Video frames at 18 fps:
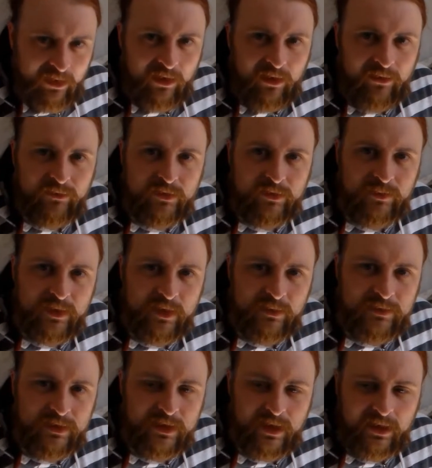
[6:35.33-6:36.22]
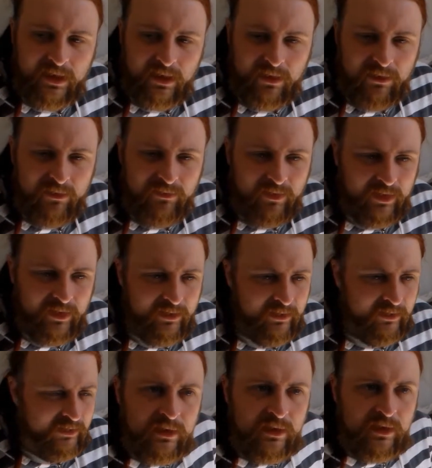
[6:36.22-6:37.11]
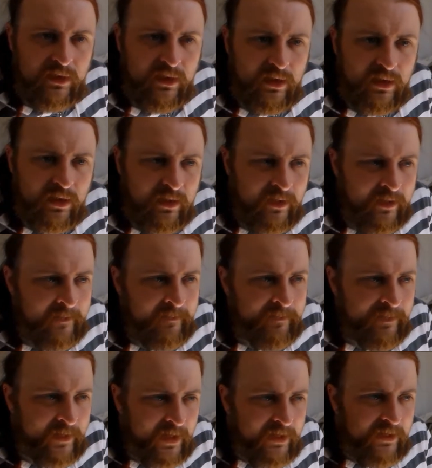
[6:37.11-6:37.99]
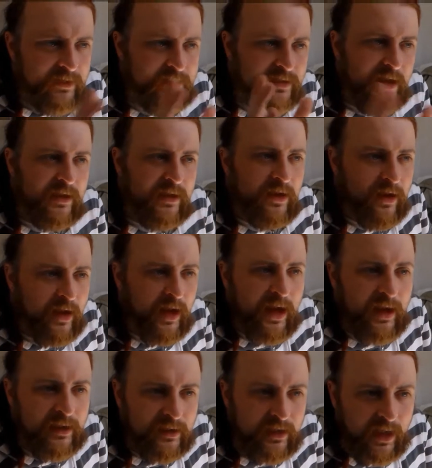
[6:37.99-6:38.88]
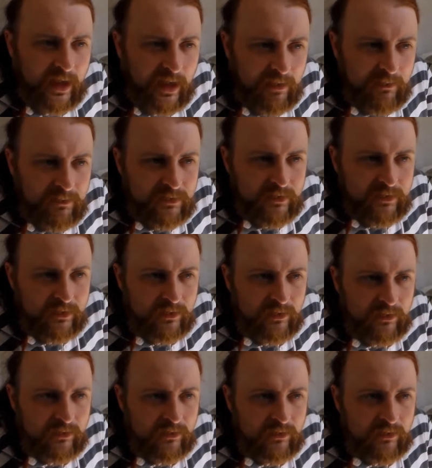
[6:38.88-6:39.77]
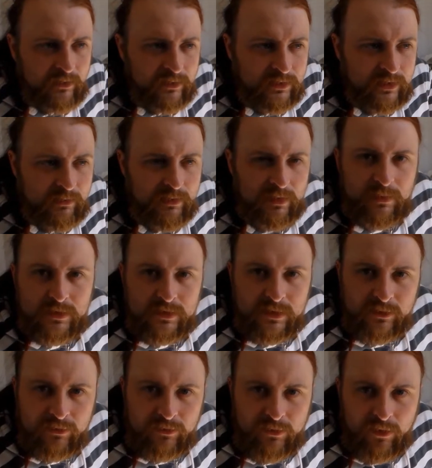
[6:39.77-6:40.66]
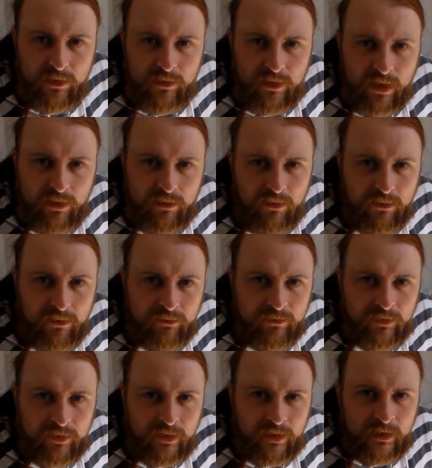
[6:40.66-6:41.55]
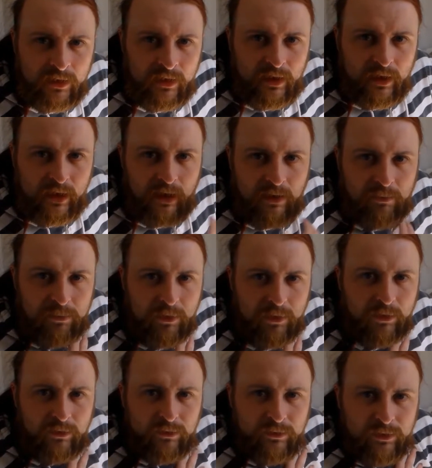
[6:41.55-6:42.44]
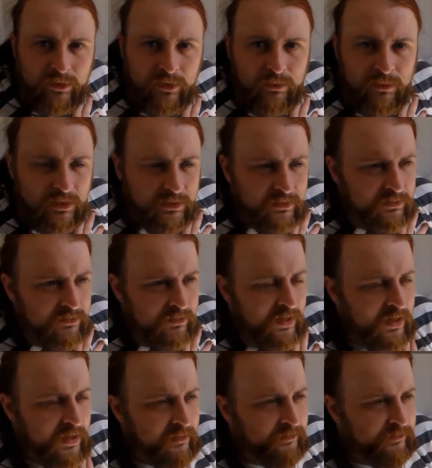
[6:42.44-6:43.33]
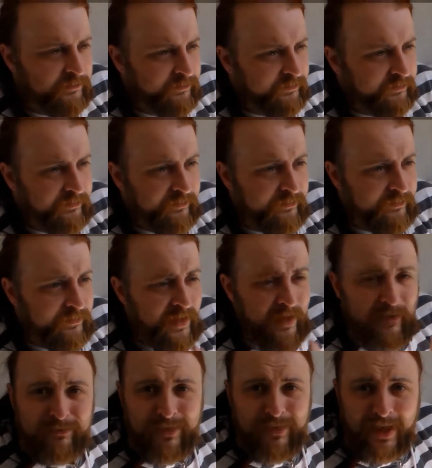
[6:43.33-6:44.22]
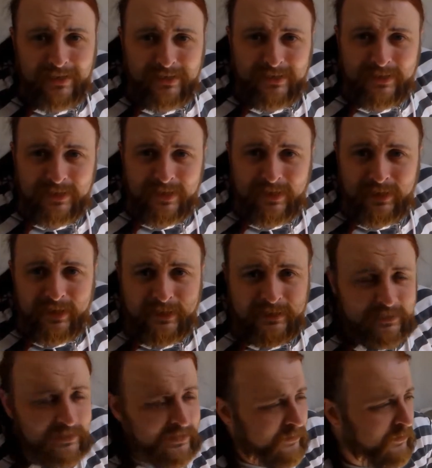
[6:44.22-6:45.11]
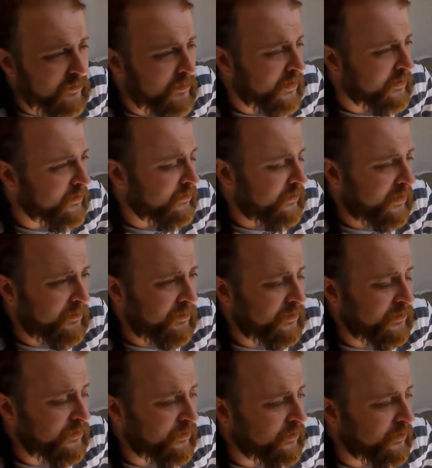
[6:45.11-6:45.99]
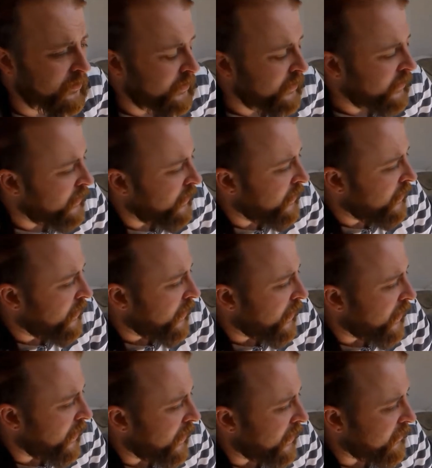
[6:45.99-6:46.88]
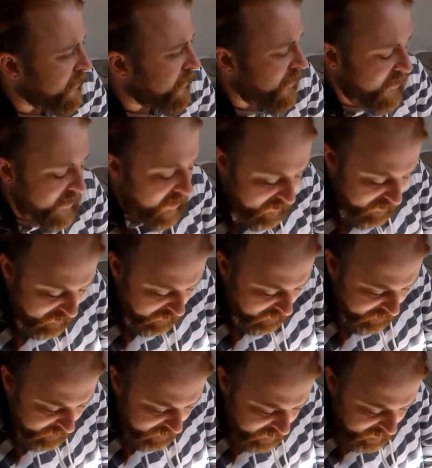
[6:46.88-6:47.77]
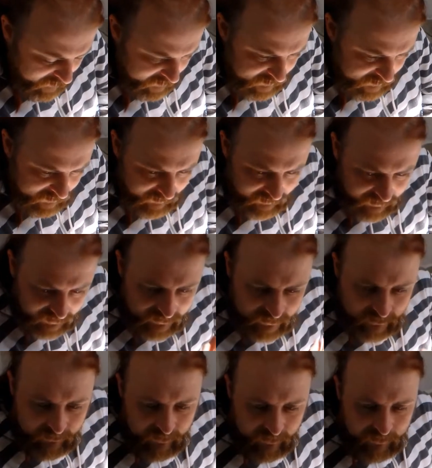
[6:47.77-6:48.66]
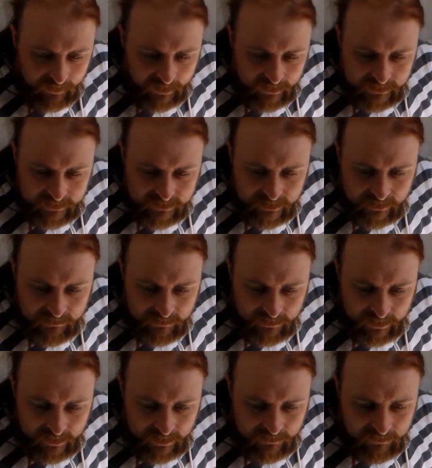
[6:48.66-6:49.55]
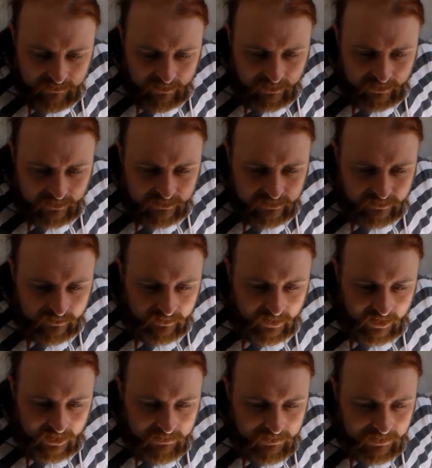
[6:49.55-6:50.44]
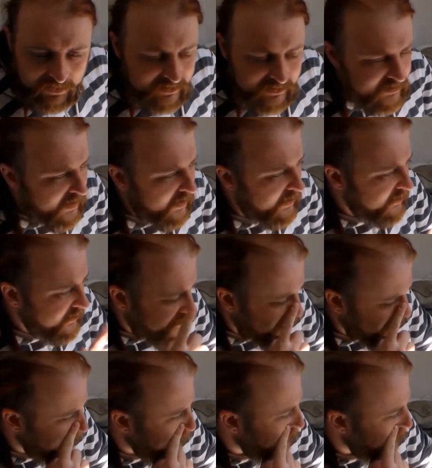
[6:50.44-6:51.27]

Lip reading: I've just been able to let go of it. The set that I had kept, some of the ones I've grown out of, I'll put on too much fat, I guess, or muscle, I'm not sure, and grown out of. So I needed to replace them in my sort of keeping set.